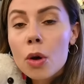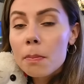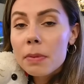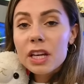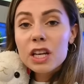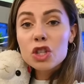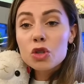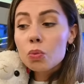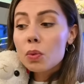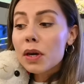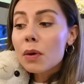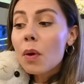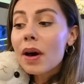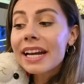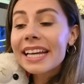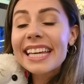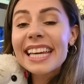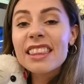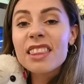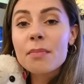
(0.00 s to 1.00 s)
because we
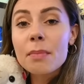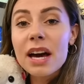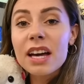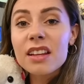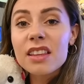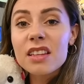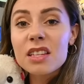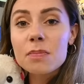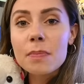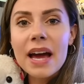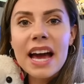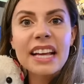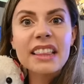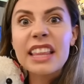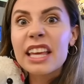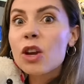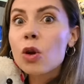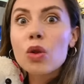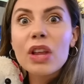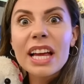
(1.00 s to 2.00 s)
wanna get them out of this bag.
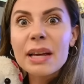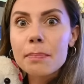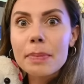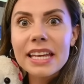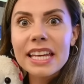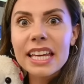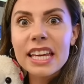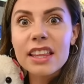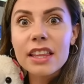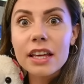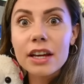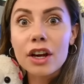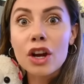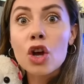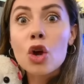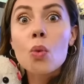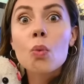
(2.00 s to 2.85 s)
They don't like being in there.